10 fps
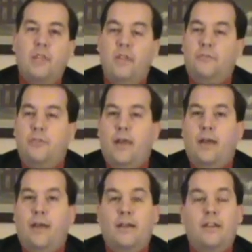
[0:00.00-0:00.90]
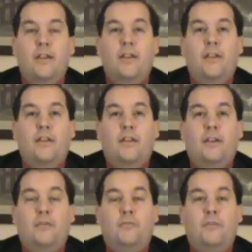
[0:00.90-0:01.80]
If you have, uh, you
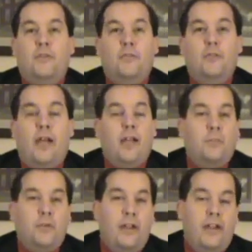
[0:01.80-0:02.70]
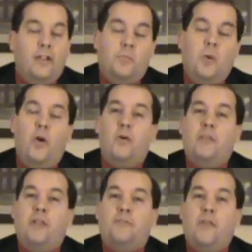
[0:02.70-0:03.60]
know, if you like a particular program,
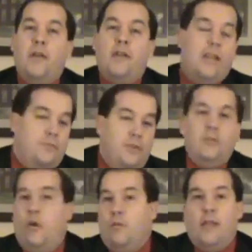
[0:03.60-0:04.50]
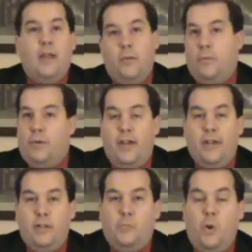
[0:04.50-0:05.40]
that's fine. If you don't like a
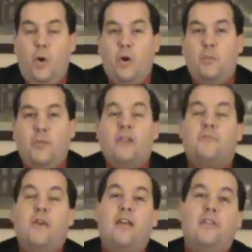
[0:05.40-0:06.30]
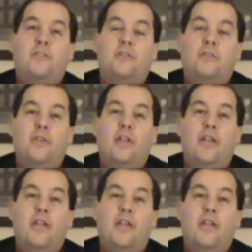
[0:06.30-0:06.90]
particular program, that's fine too.